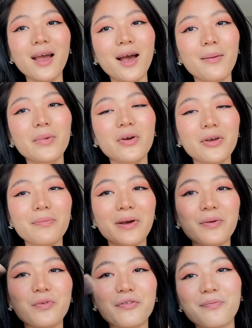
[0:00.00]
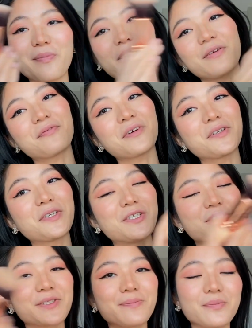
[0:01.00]
I'm going back with my
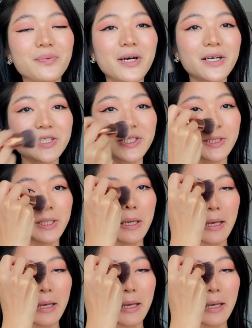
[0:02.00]
foundation brush